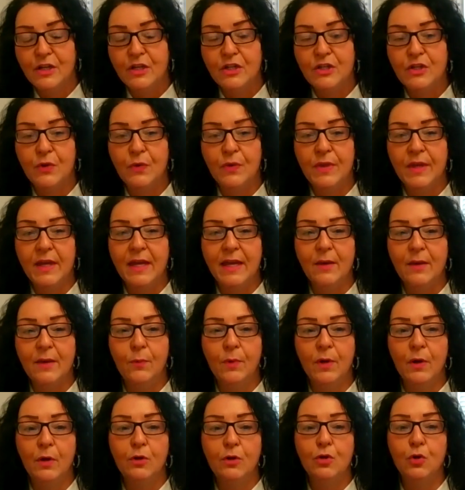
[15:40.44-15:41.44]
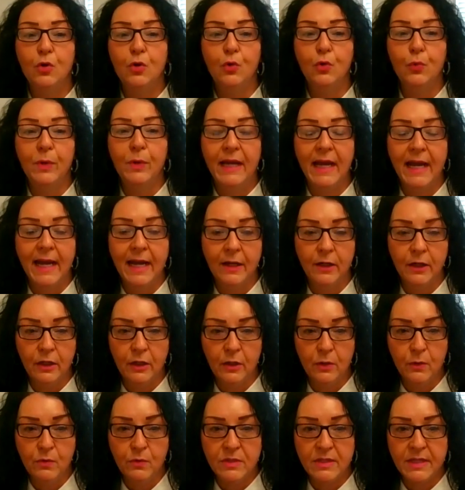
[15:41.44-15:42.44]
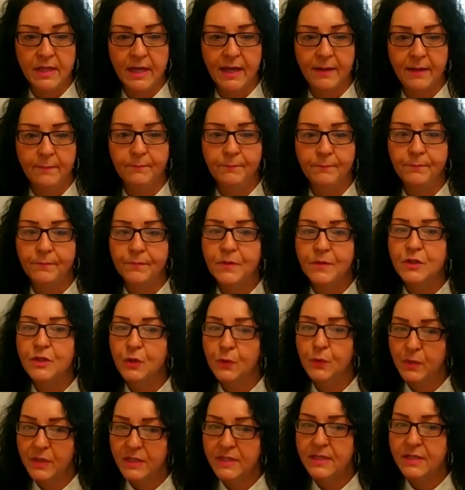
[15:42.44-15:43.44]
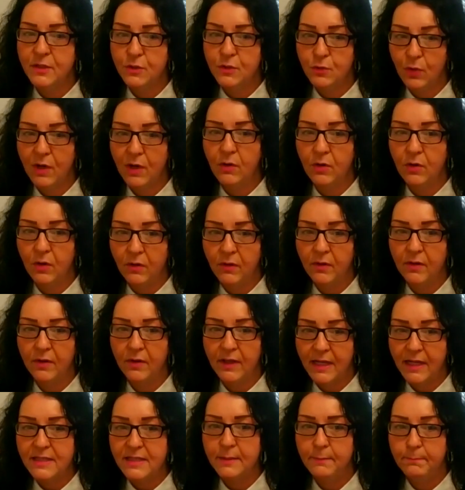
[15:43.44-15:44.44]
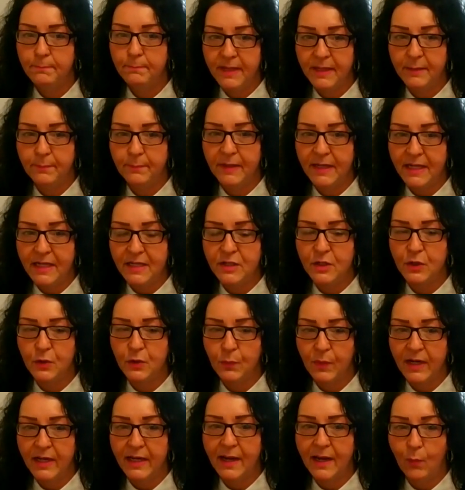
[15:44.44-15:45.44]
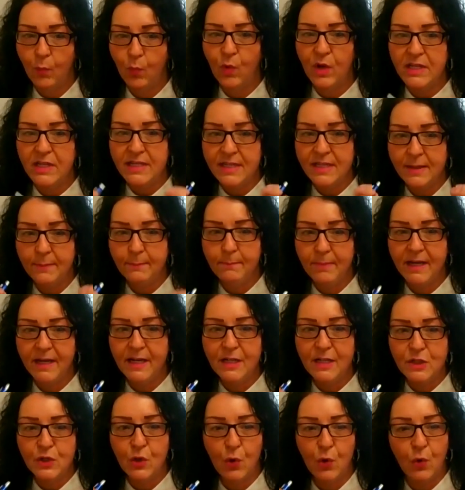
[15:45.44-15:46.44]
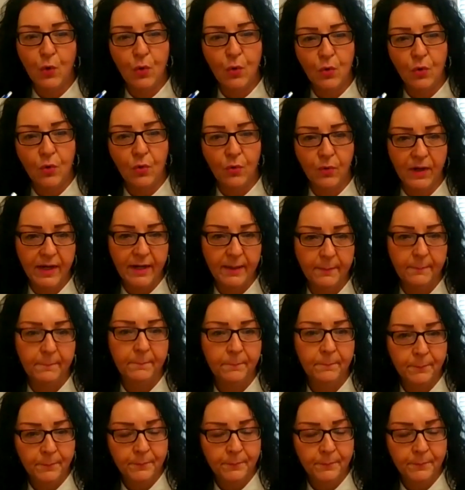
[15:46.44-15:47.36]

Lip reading: So then we are told we can't use that. So it's a struggle. That's a big piece. You're right. Yeah. What's the biggest hurdle, right?